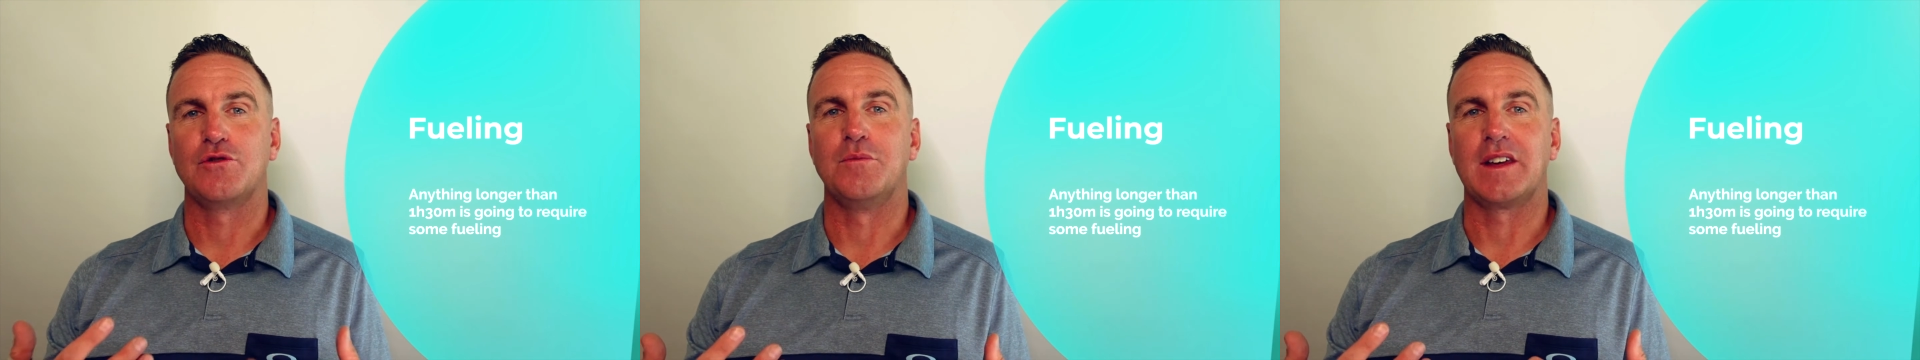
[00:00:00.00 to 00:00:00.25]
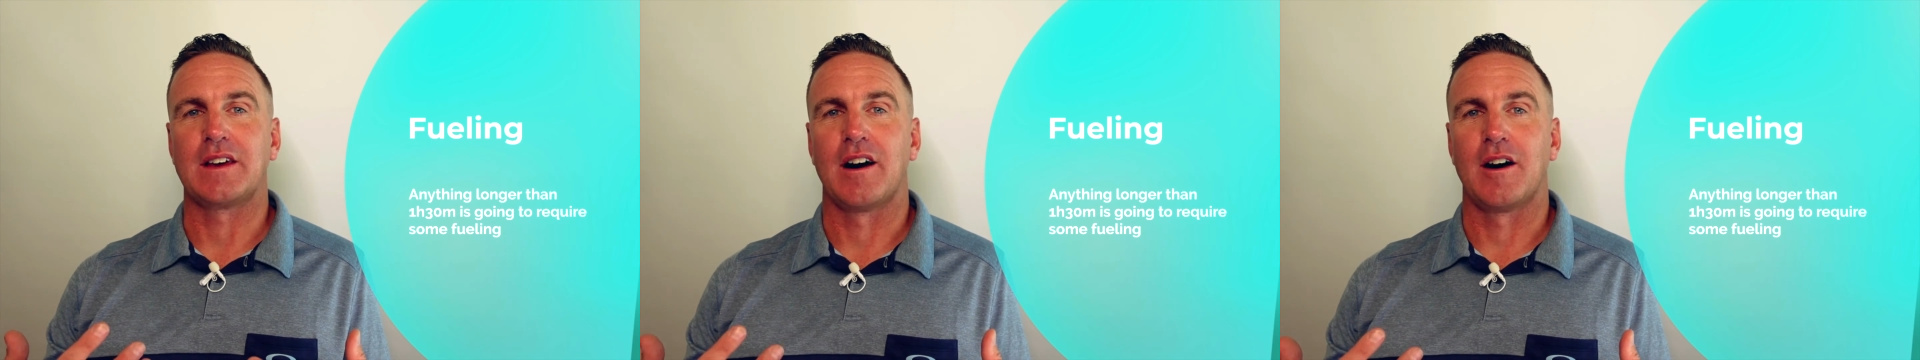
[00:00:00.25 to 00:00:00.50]

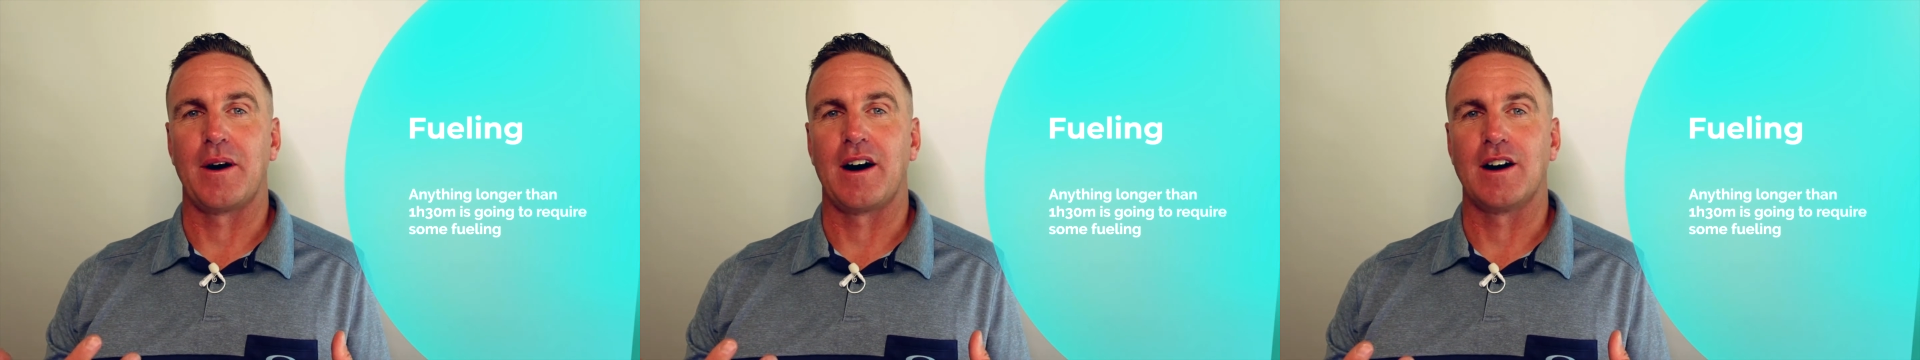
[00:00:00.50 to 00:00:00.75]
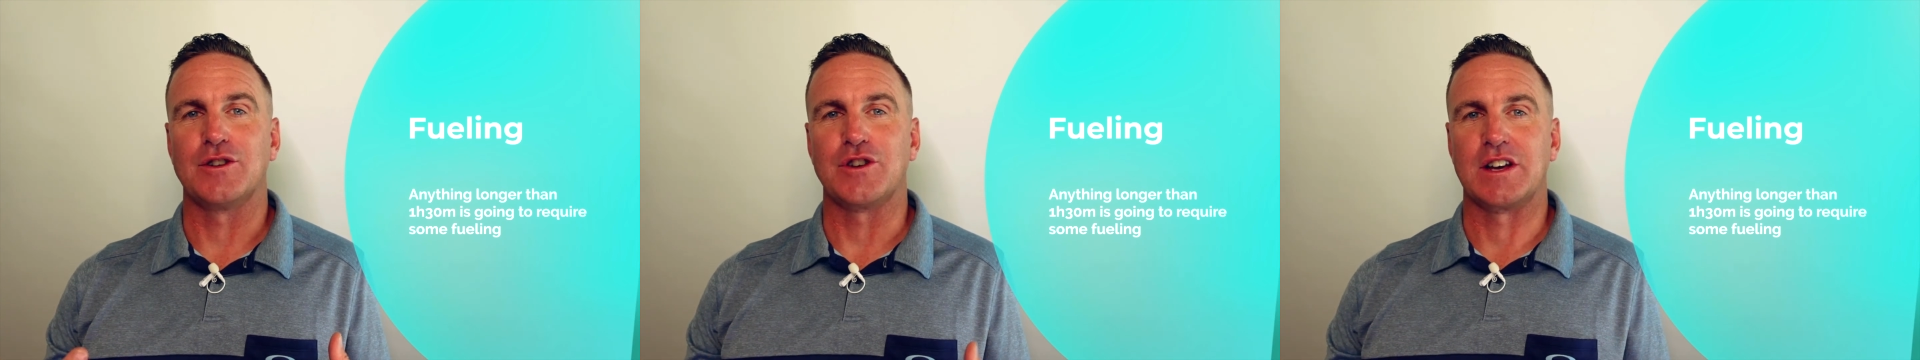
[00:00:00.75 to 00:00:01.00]
many
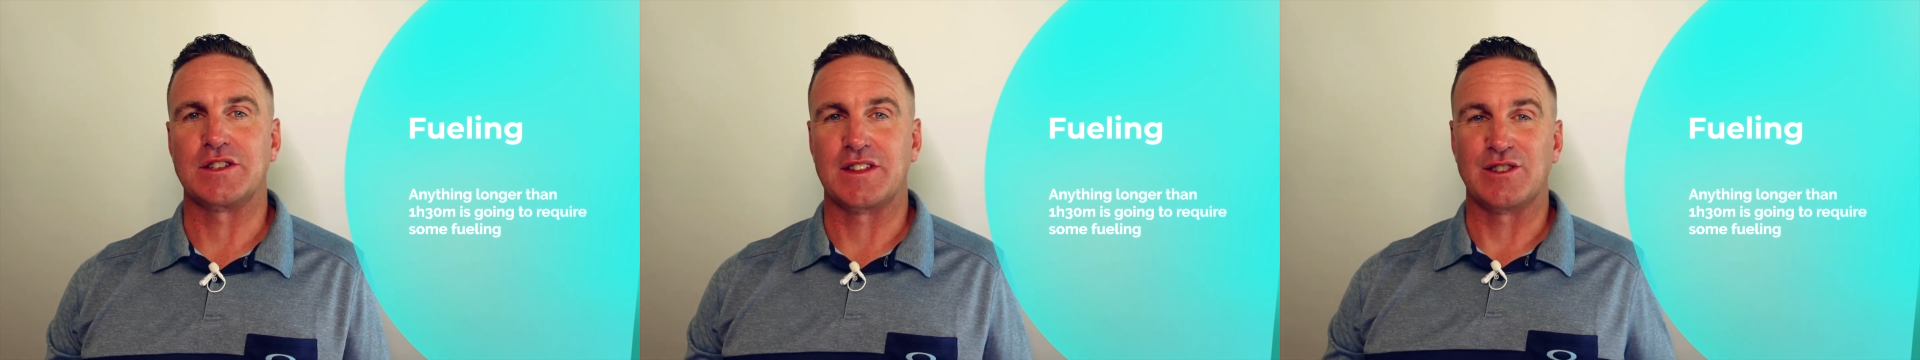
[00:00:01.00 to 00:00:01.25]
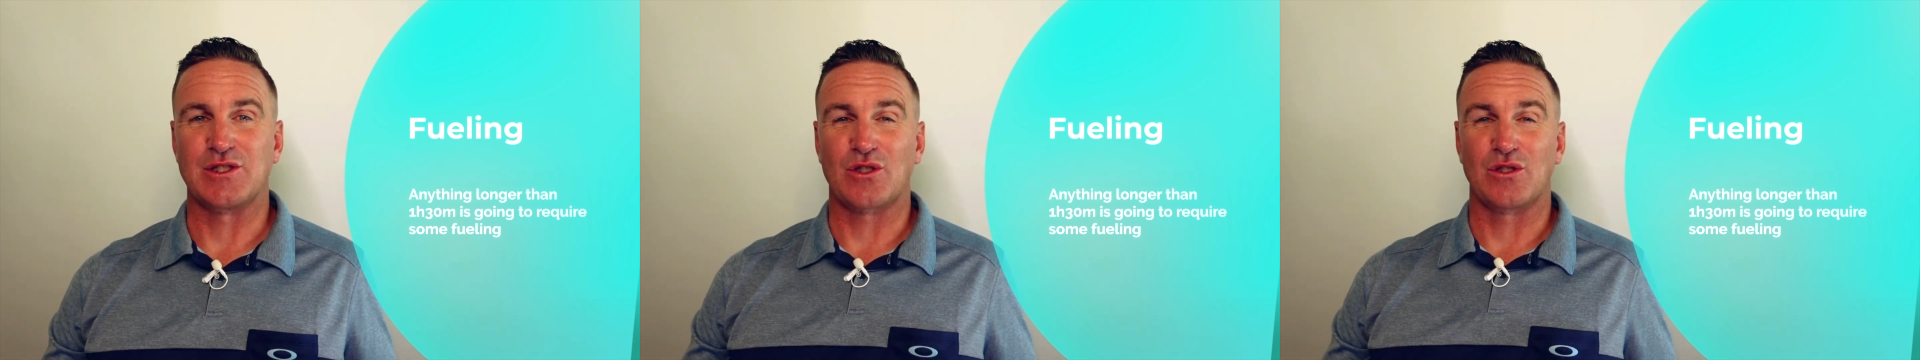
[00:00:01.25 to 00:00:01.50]
carbohydrates and
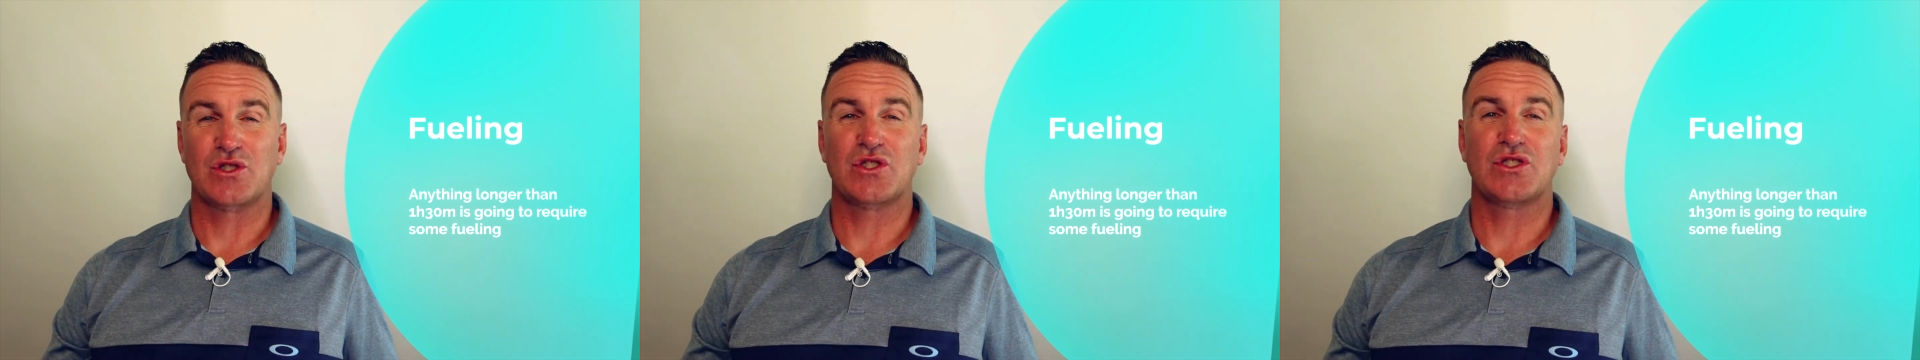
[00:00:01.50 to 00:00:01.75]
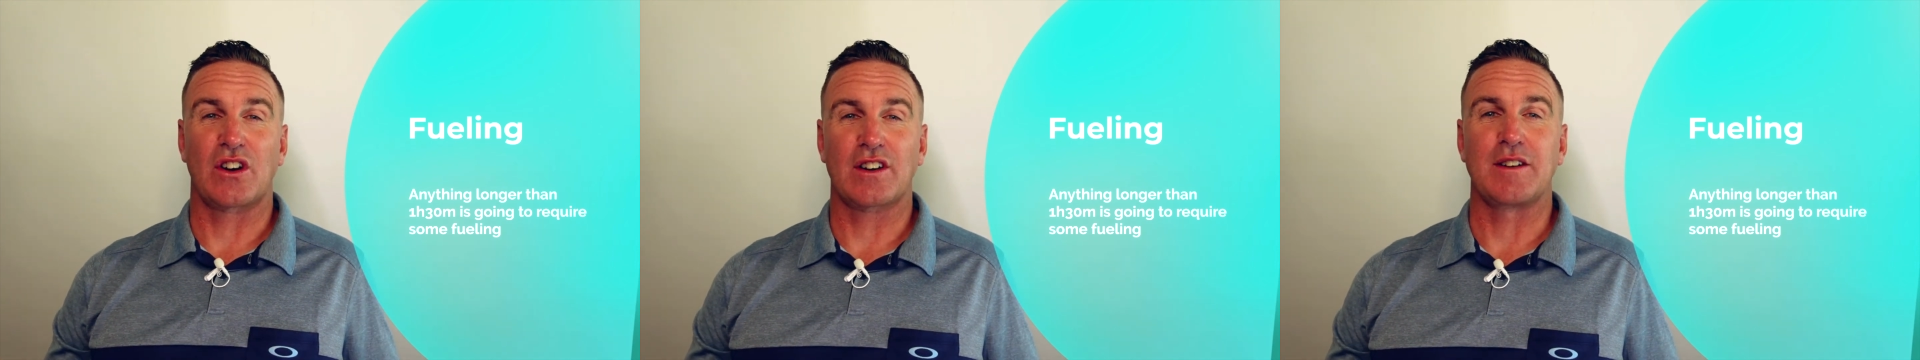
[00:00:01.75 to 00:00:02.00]
they just got
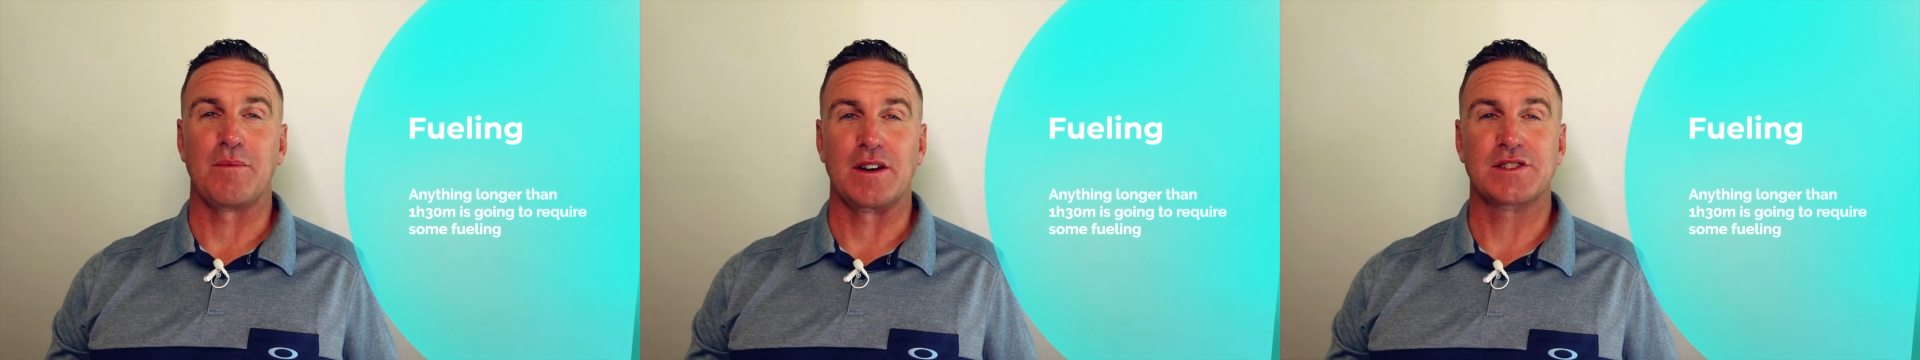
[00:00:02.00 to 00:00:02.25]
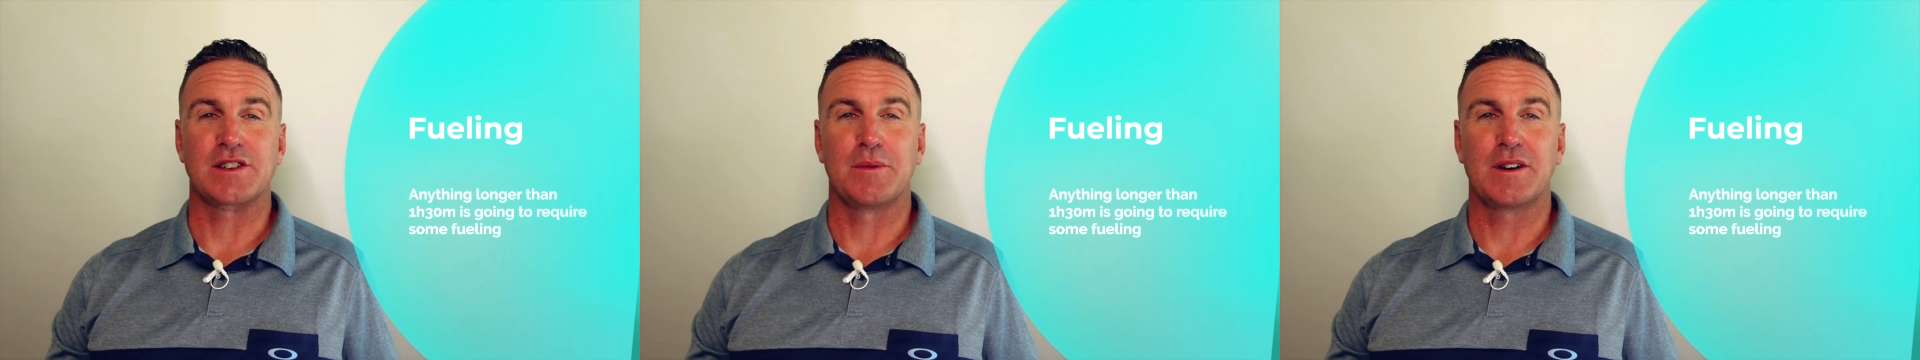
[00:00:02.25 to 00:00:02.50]
stuck in my
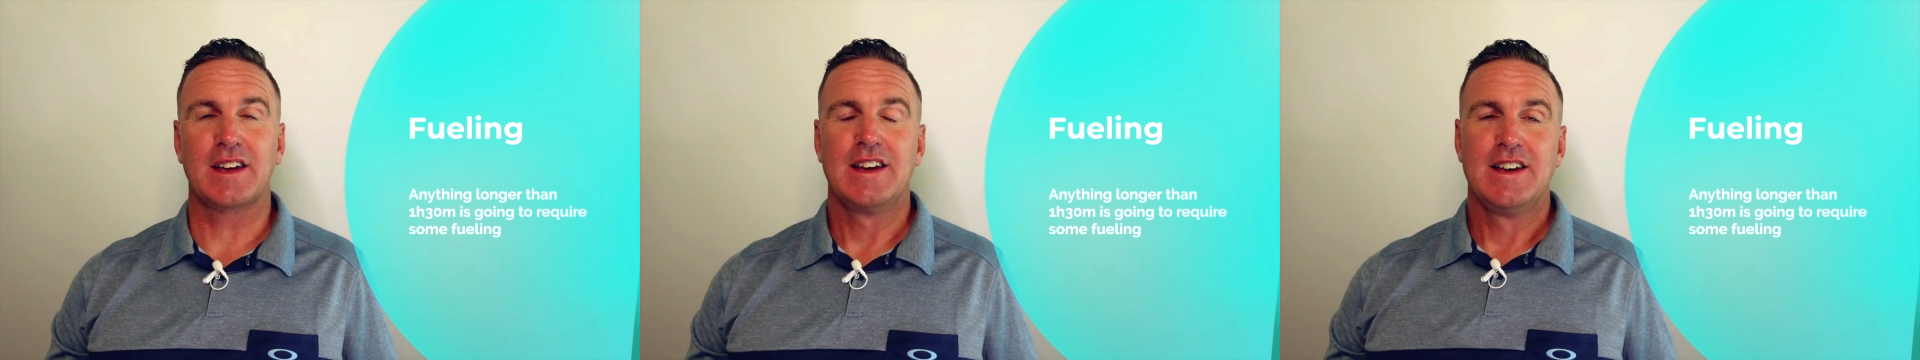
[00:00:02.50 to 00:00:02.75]
stomach